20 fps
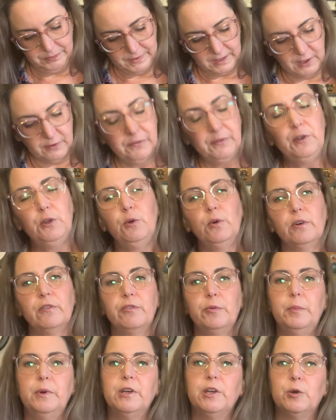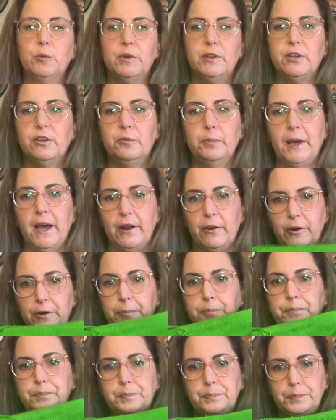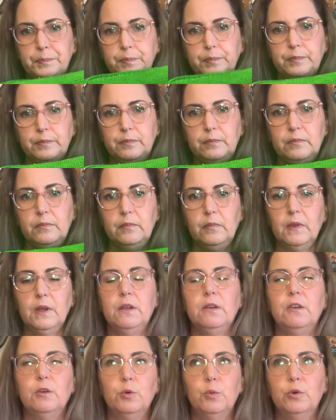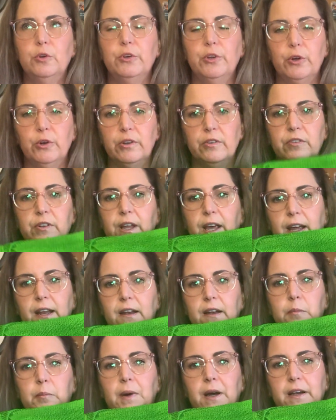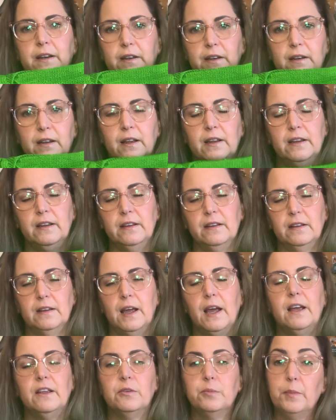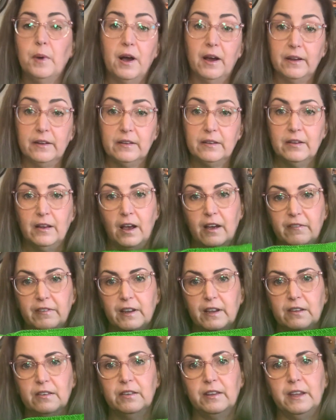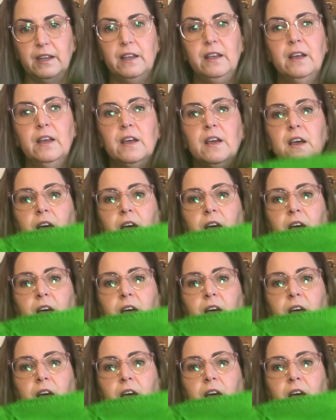If you are familiar with this pattern, you will notice that mine has mods, obviously.